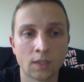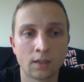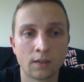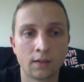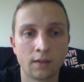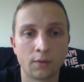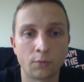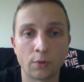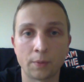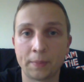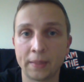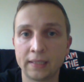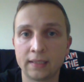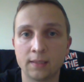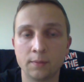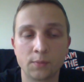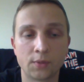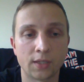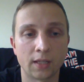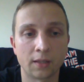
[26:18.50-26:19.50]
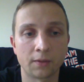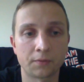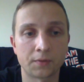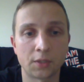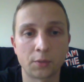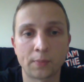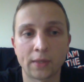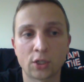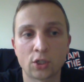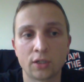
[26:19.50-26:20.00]
repeat themselves,
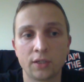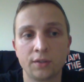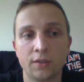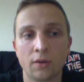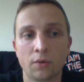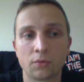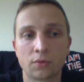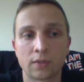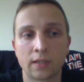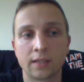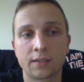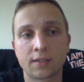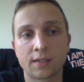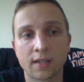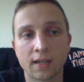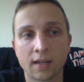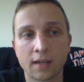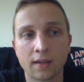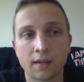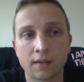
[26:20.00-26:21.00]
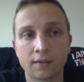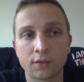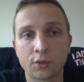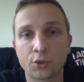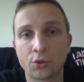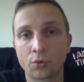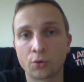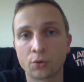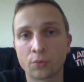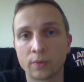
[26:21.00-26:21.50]
especially those, let's say, the
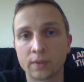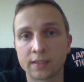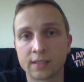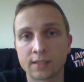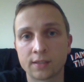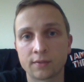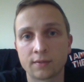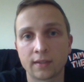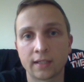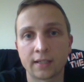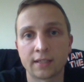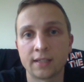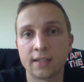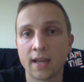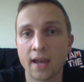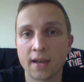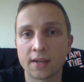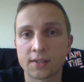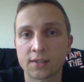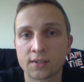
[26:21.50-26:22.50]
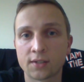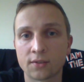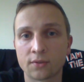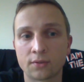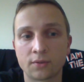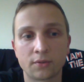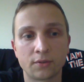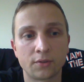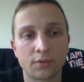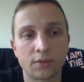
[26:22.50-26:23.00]
short ones, like yes,
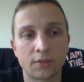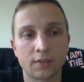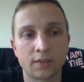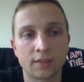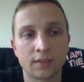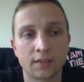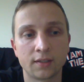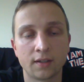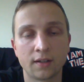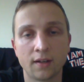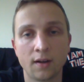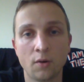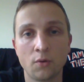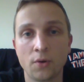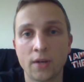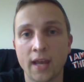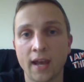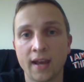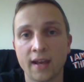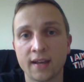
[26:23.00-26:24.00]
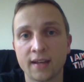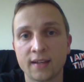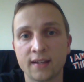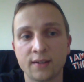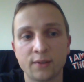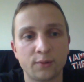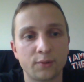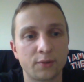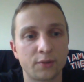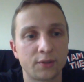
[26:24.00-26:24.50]
or okay,
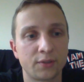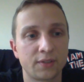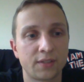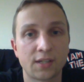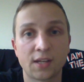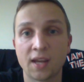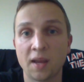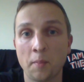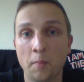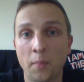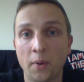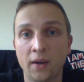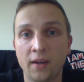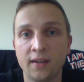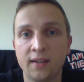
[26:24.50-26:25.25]
or skip.